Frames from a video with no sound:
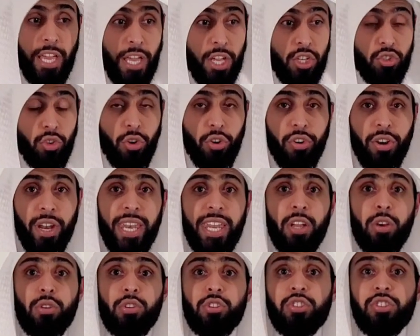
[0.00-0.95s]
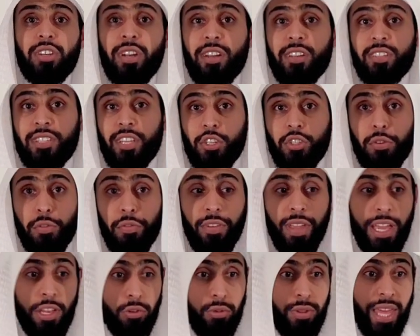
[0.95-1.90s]
is already going to struck such
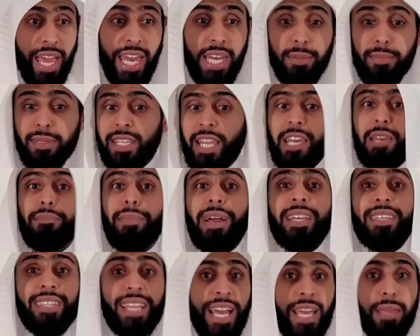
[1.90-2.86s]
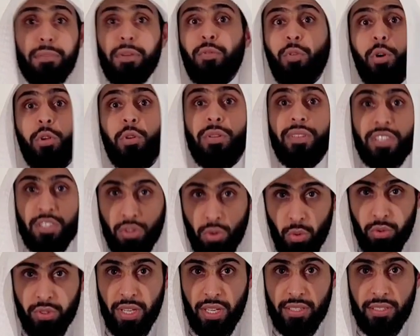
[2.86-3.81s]
fear into the animal that it might die before you even
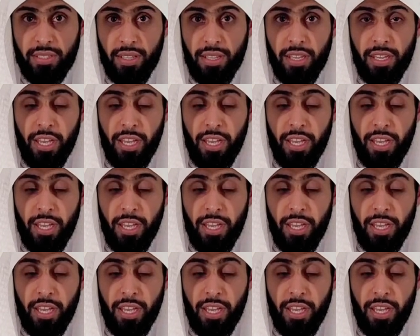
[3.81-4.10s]
slaughter it.